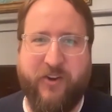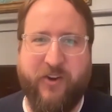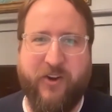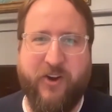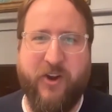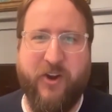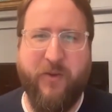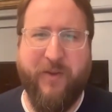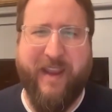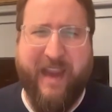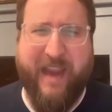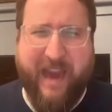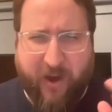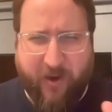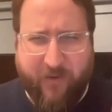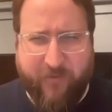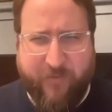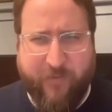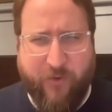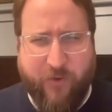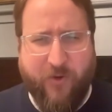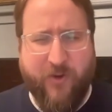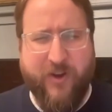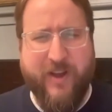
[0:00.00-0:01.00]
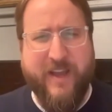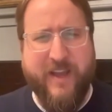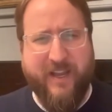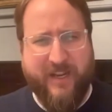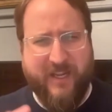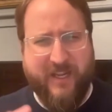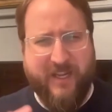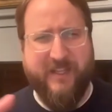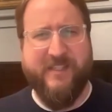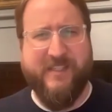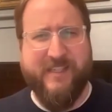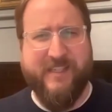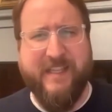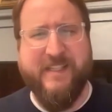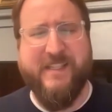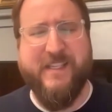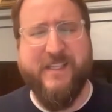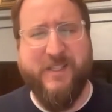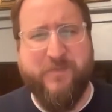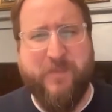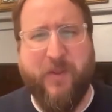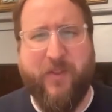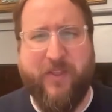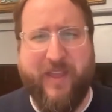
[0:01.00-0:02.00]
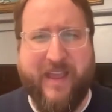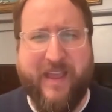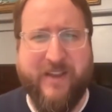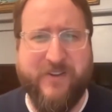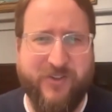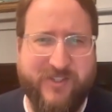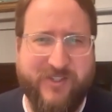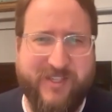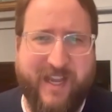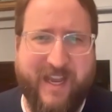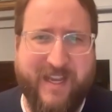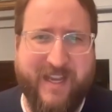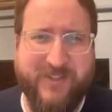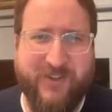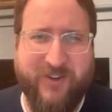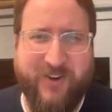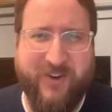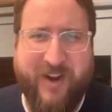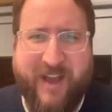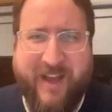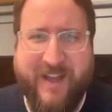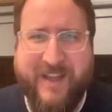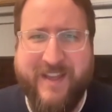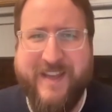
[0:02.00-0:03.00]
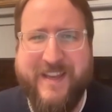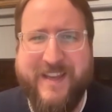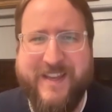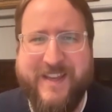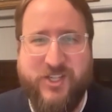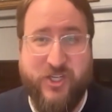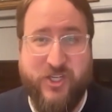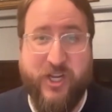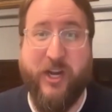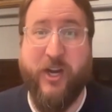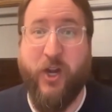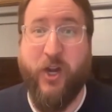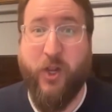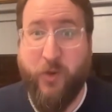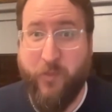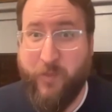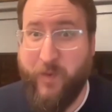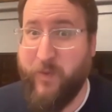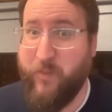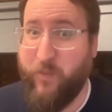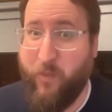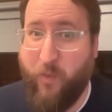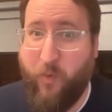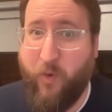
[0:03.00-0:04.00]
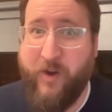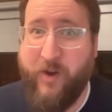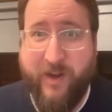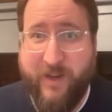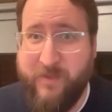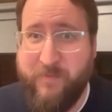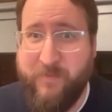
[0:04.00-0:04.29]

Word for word: You know, careful consensus building exercise are not generally rewarded